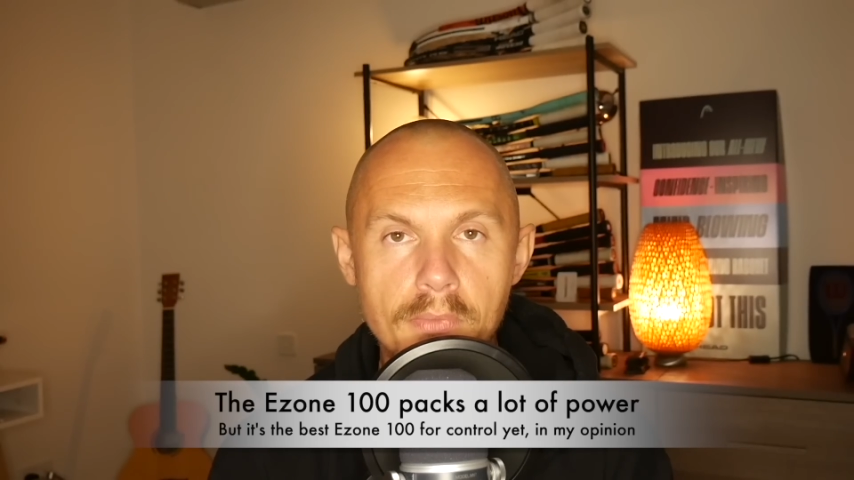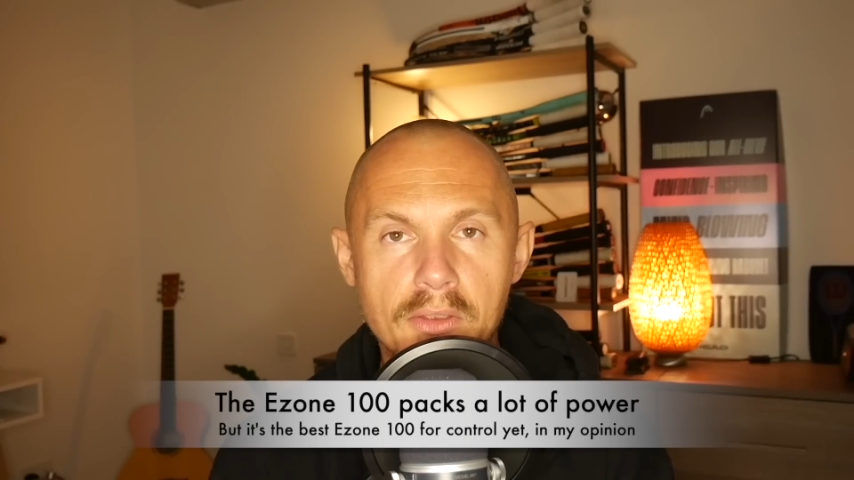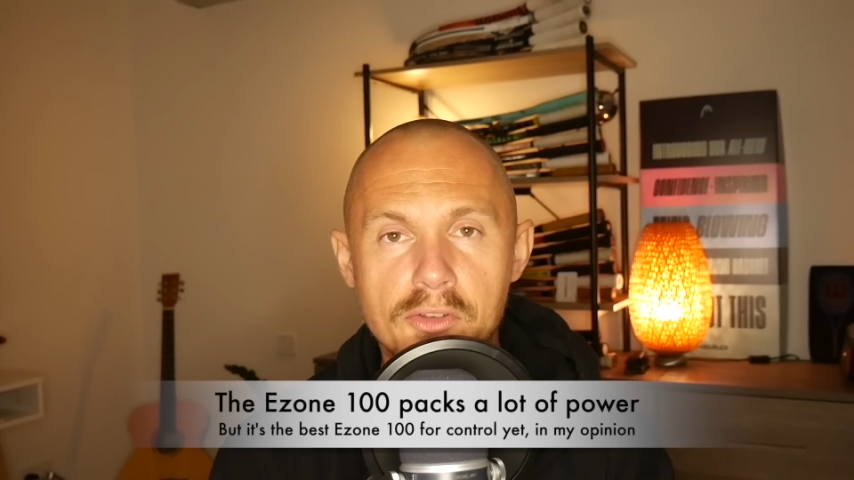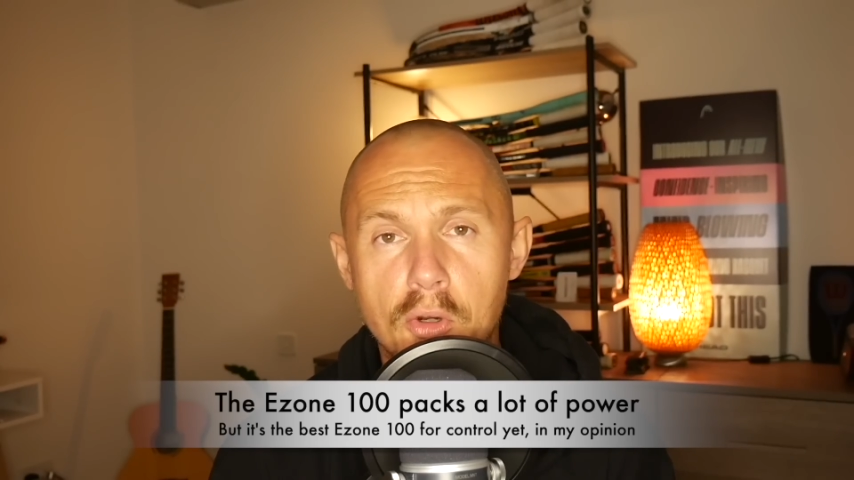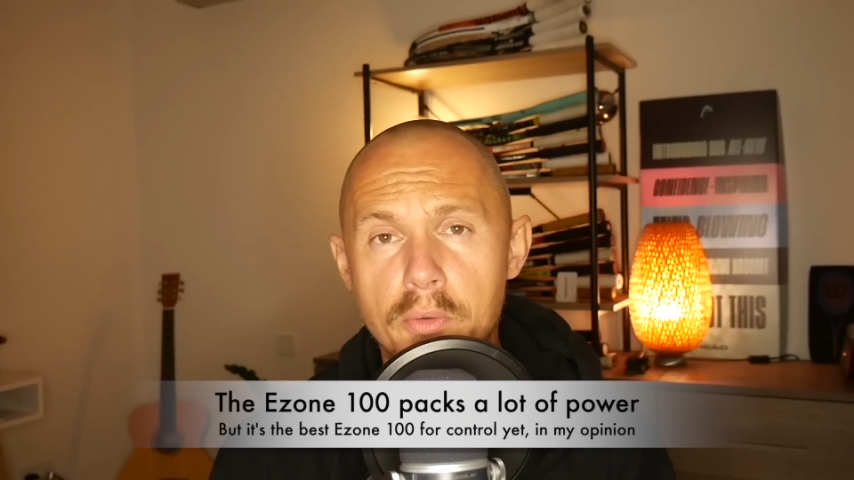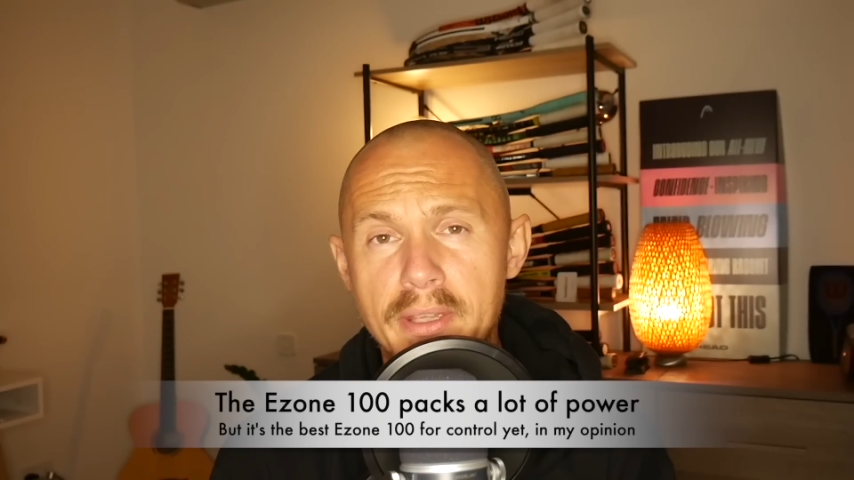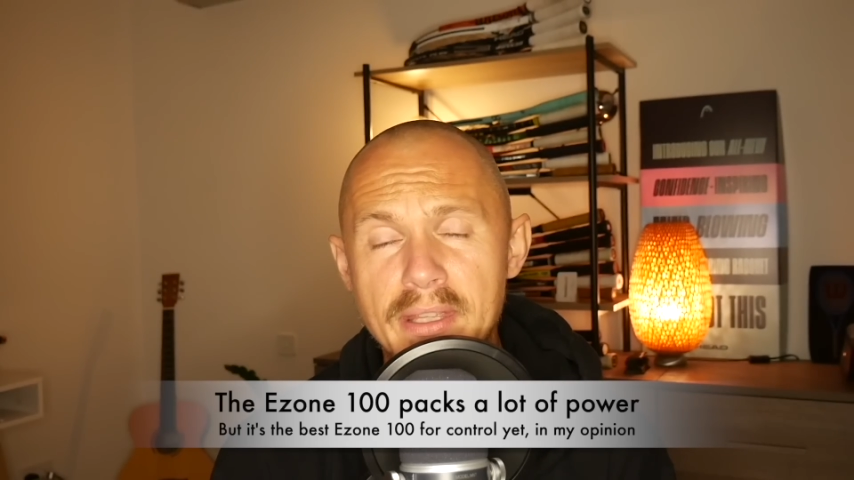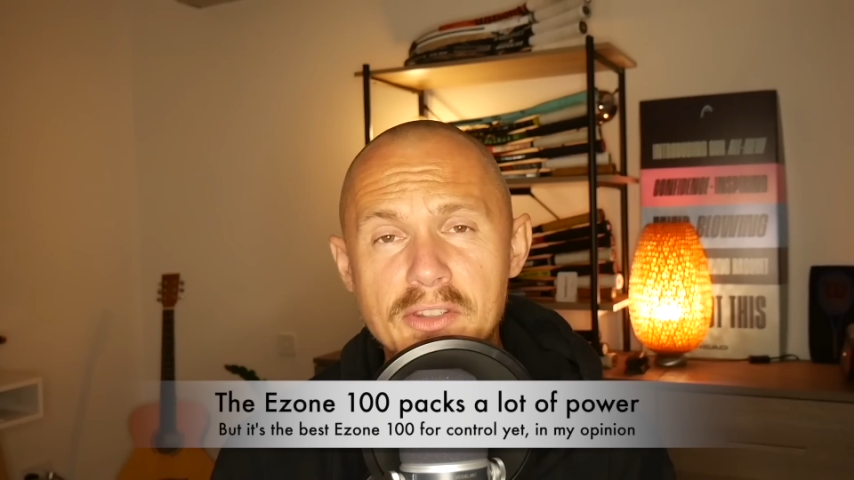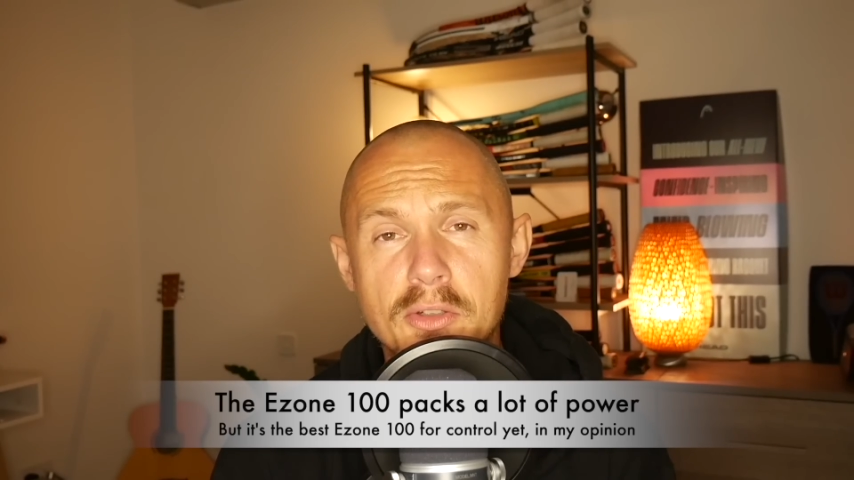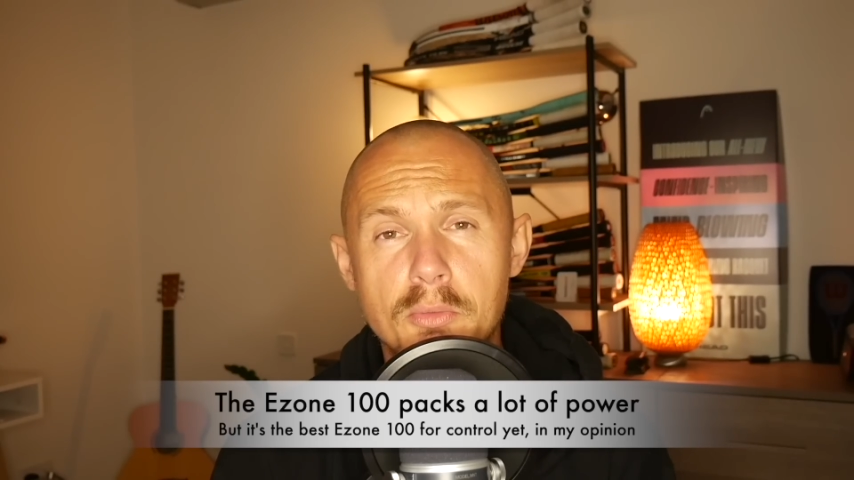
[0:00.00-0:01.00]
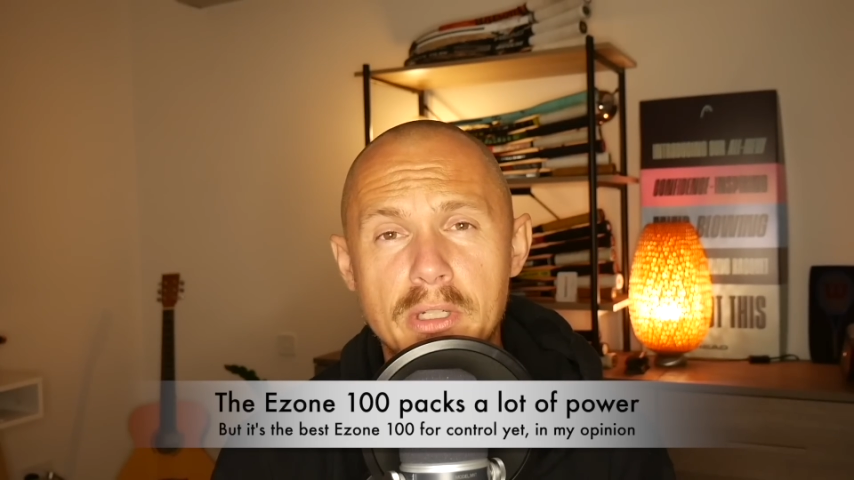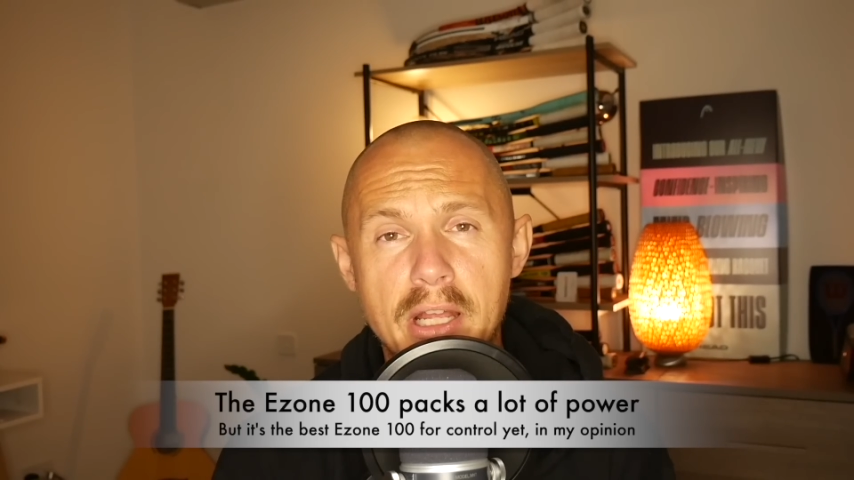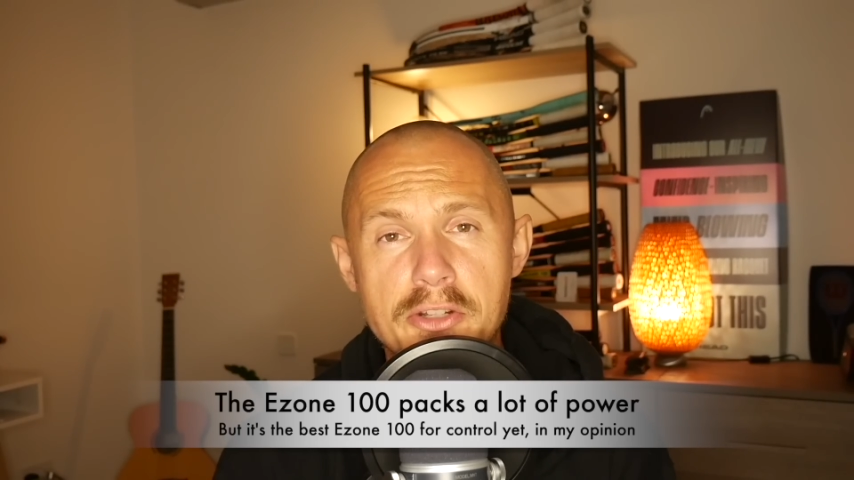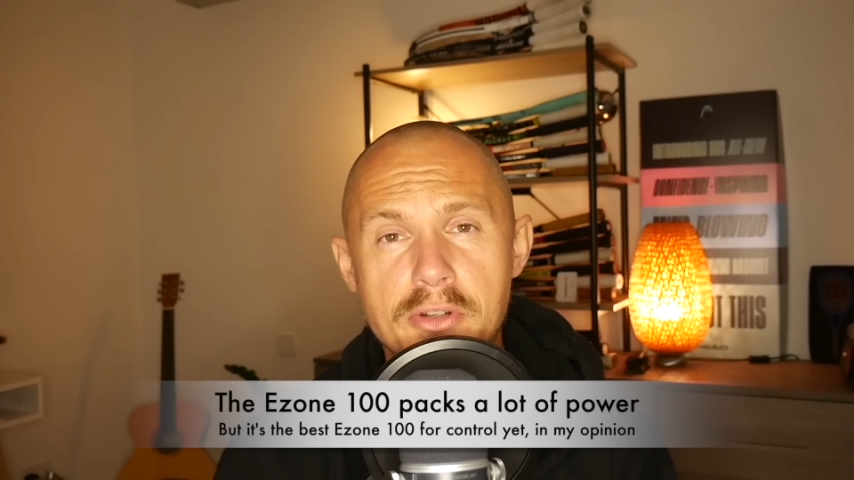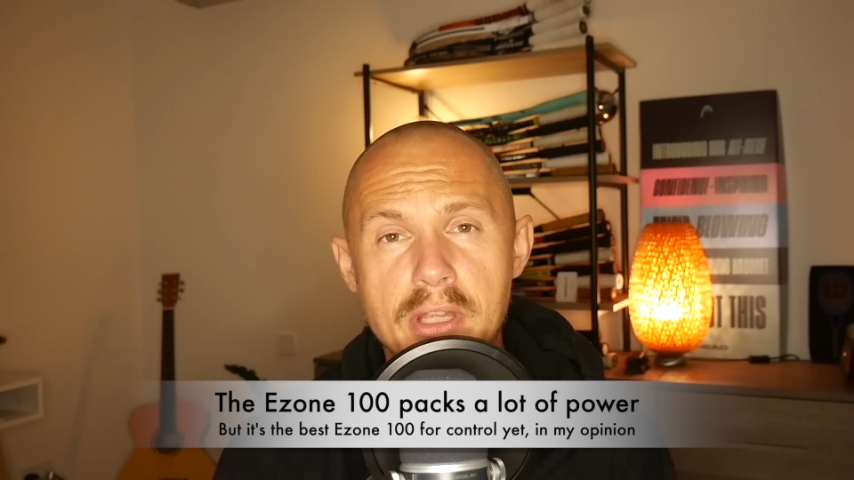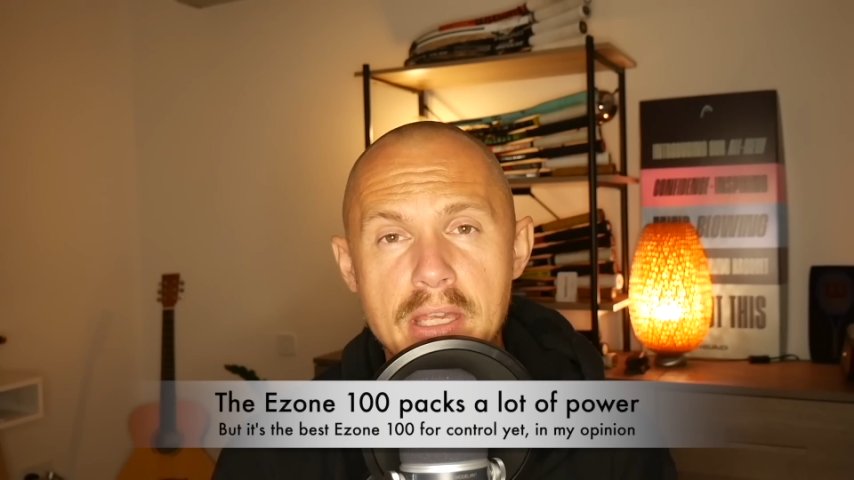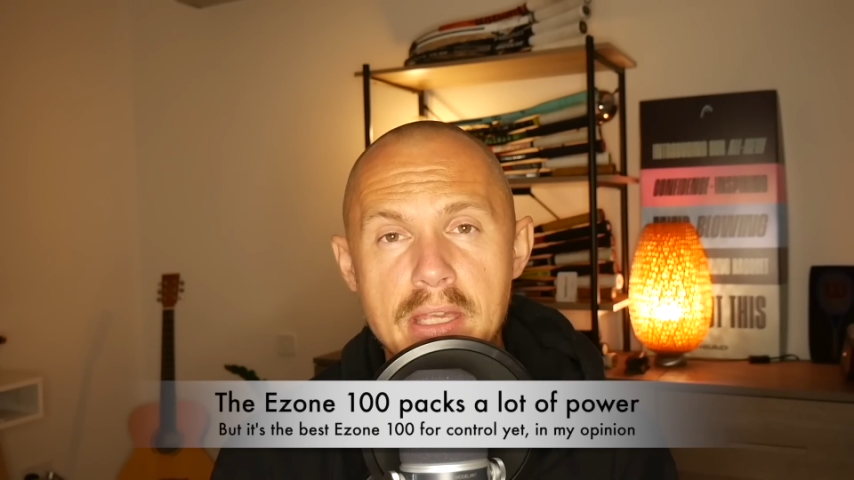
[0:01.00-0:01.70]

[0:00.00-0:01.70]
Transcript: So the Ezone 100